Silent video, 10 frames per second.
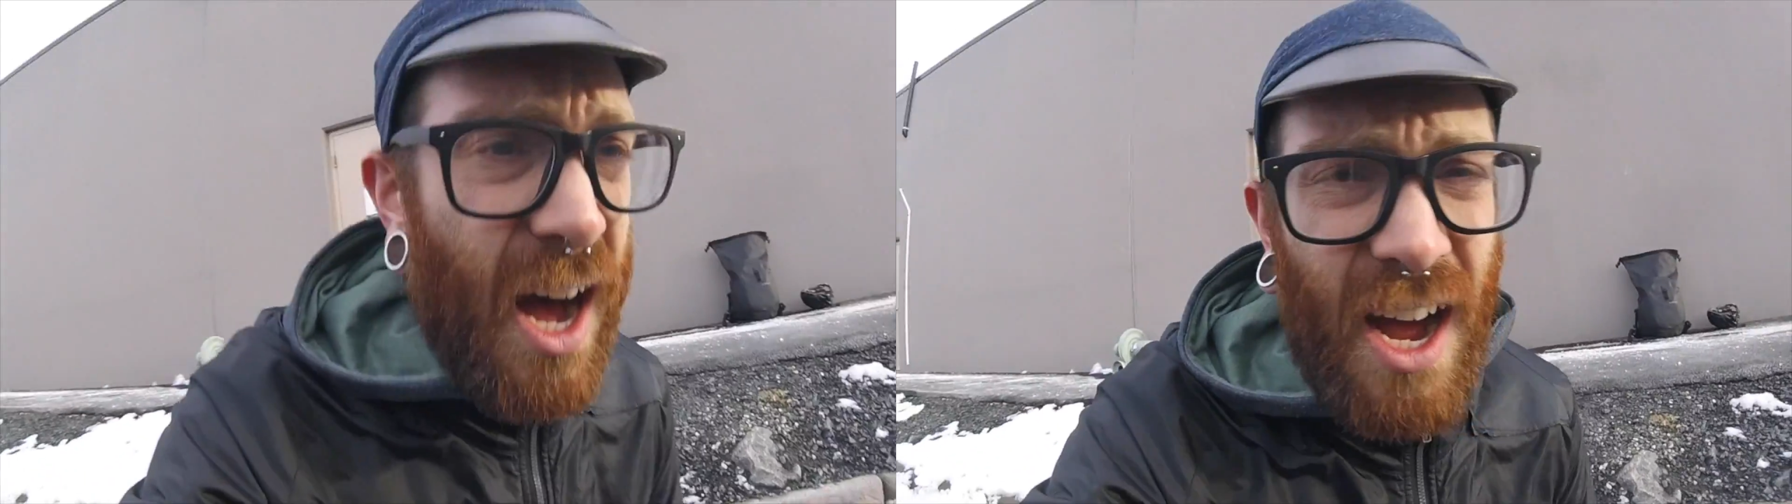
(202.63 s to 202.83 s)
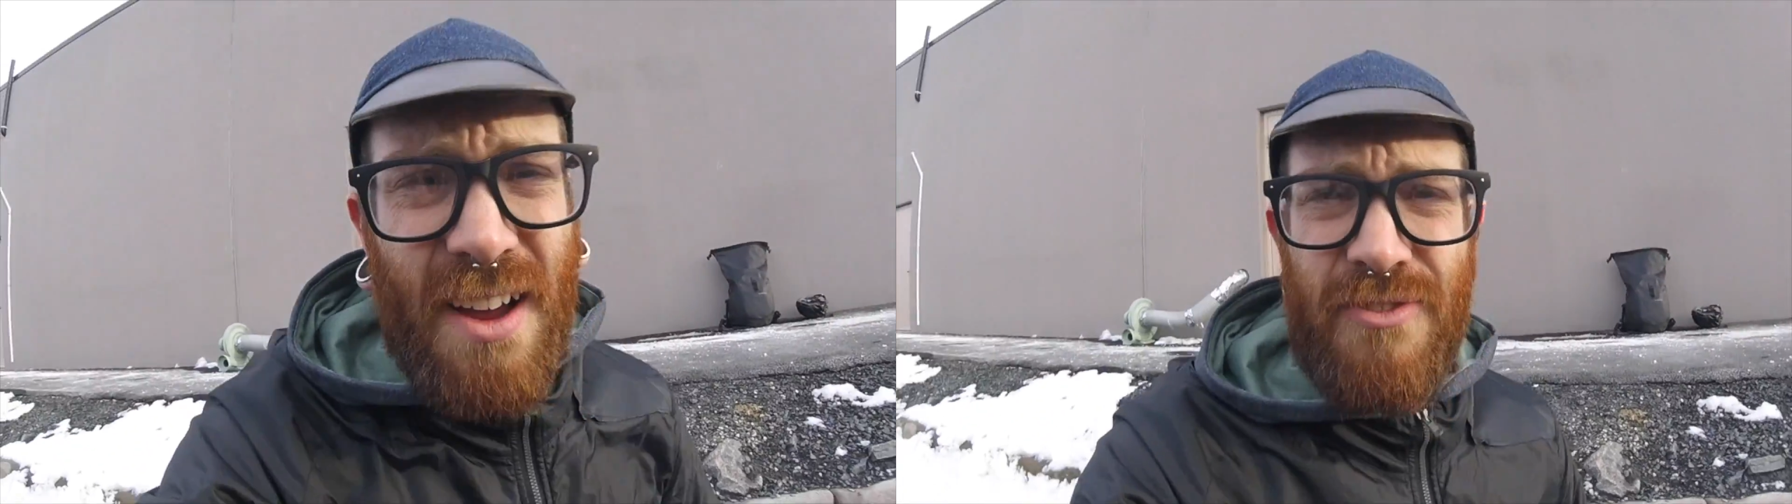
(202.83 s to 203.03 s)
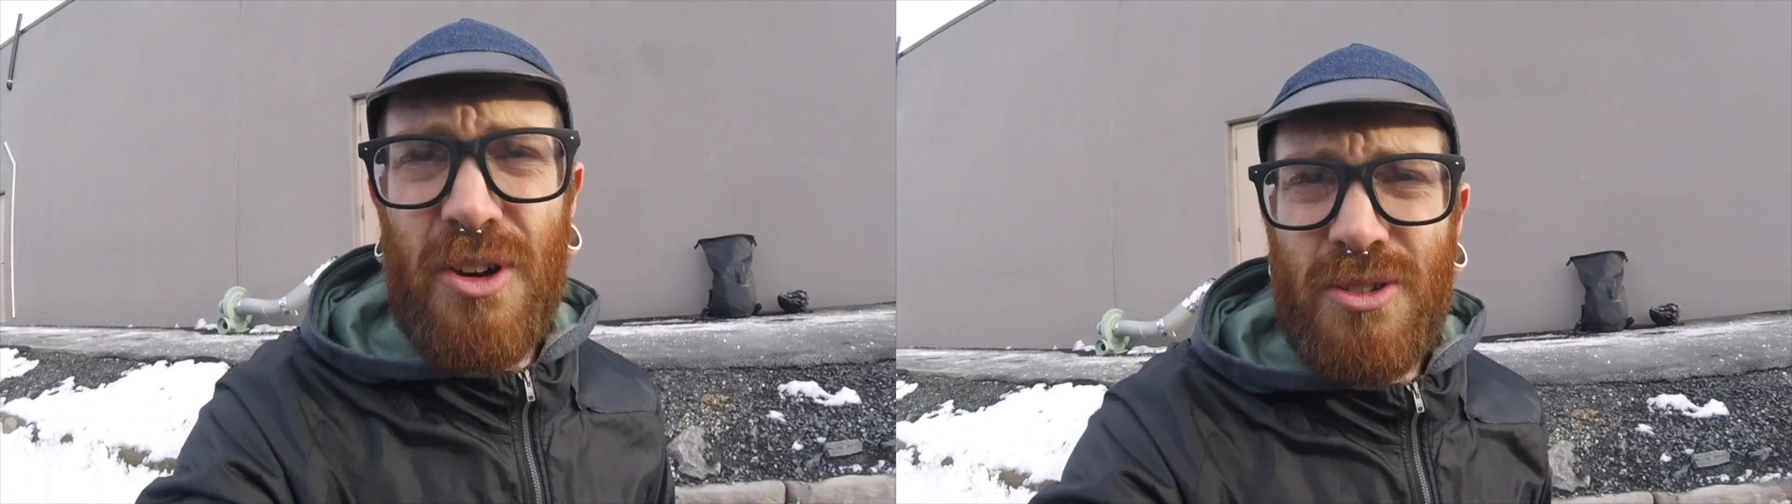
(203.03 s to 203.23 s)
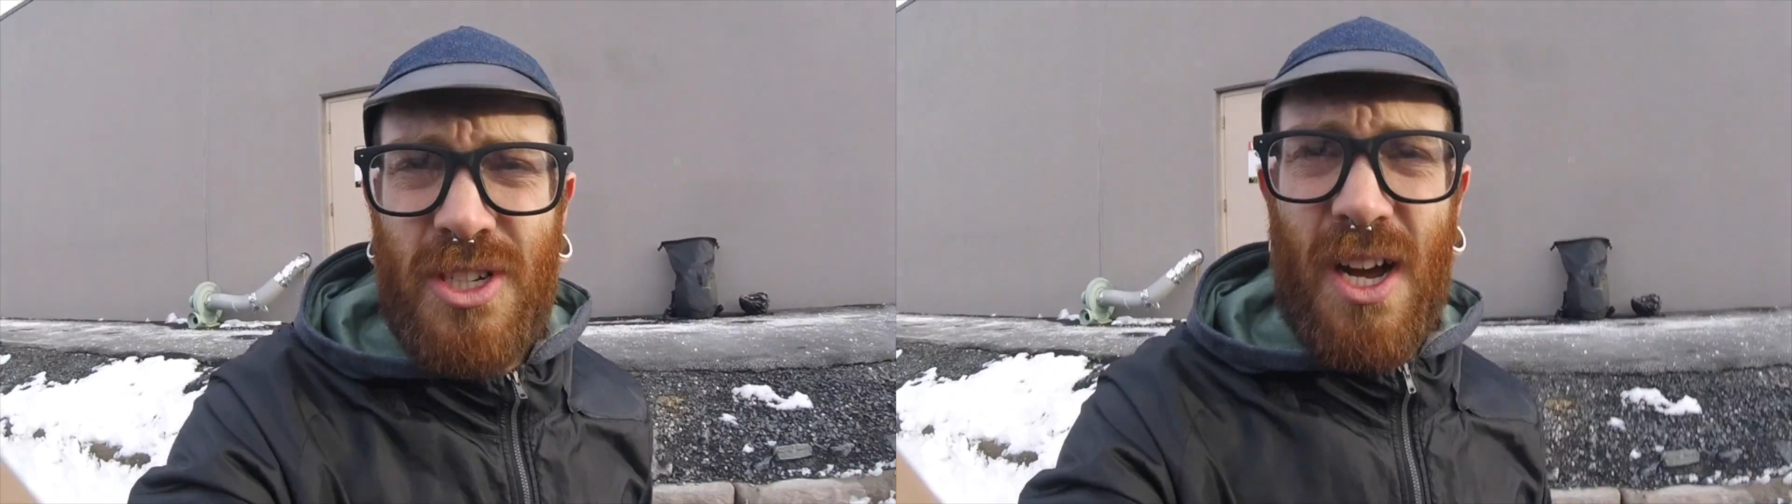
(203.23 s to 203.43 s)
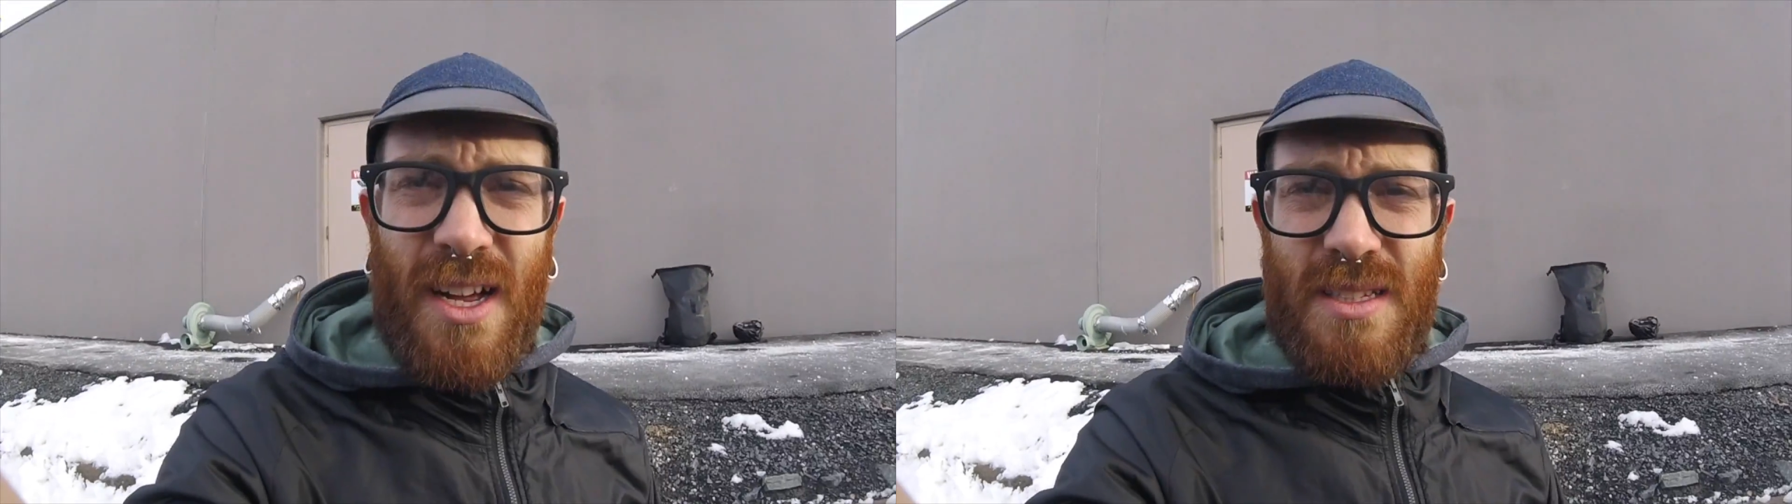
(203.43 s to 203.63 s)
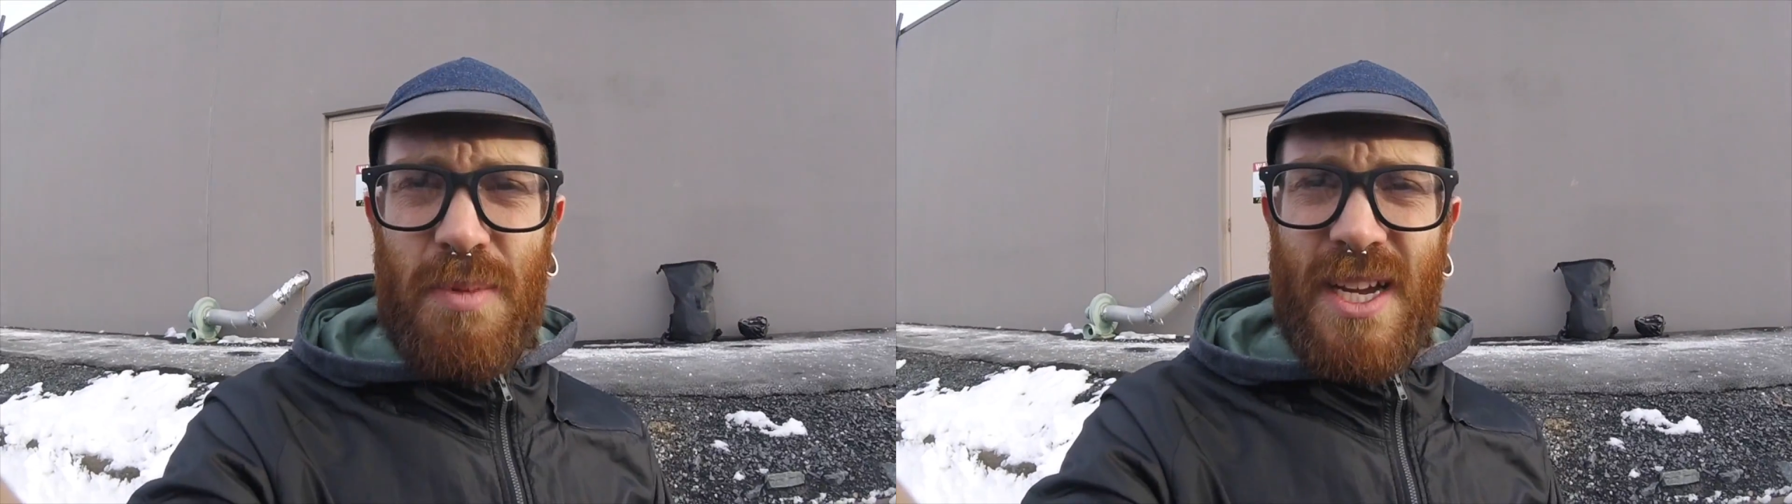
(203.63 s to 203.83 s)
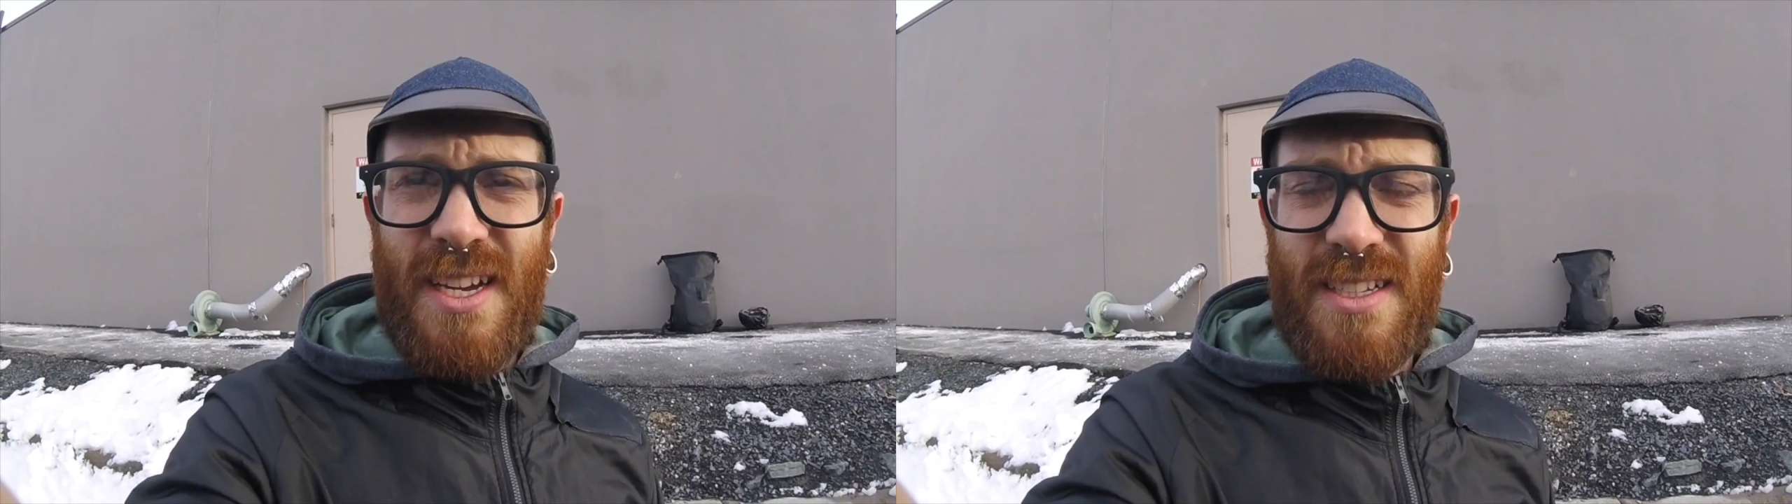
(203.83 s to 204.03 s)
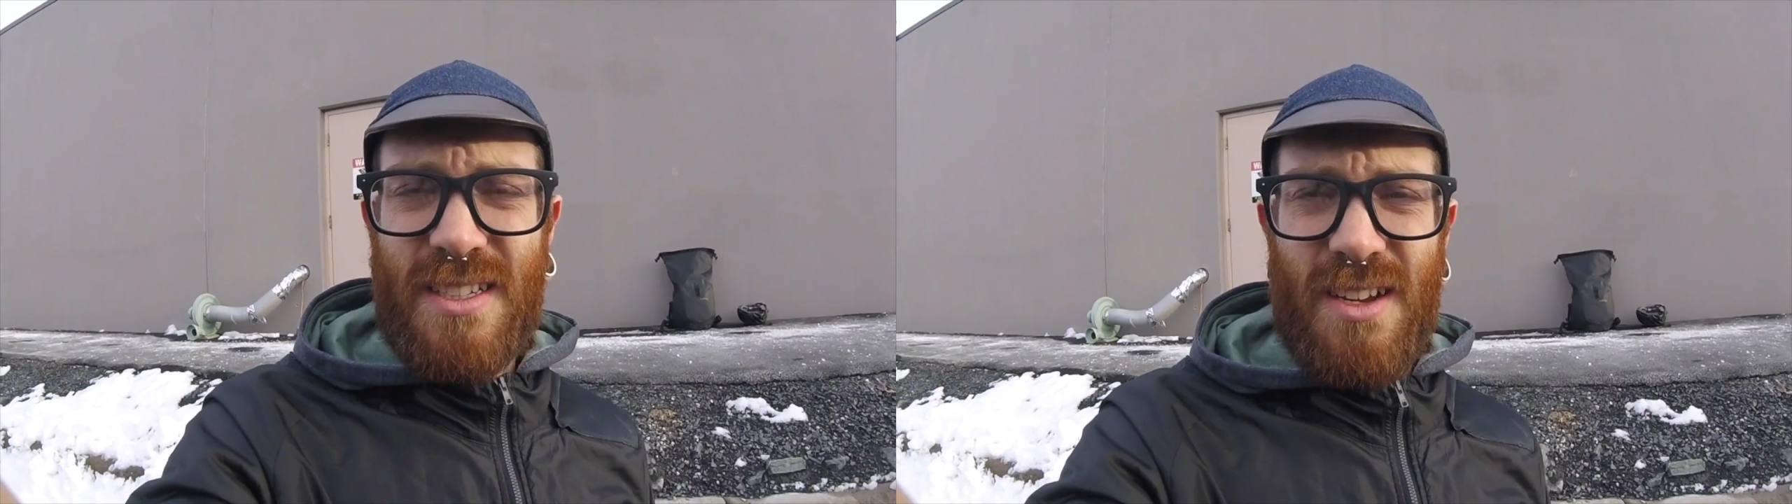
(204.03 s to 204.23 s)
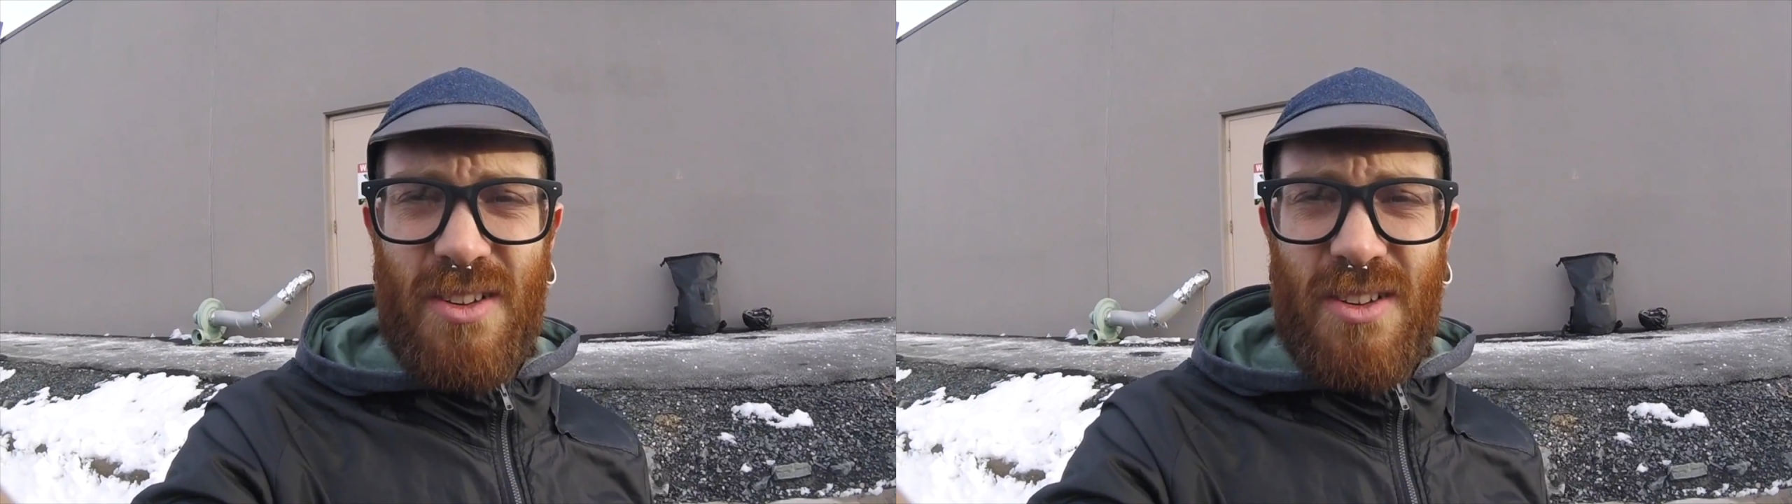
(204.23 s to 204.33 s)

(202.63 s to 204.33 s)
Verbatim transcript: iPhone shots because,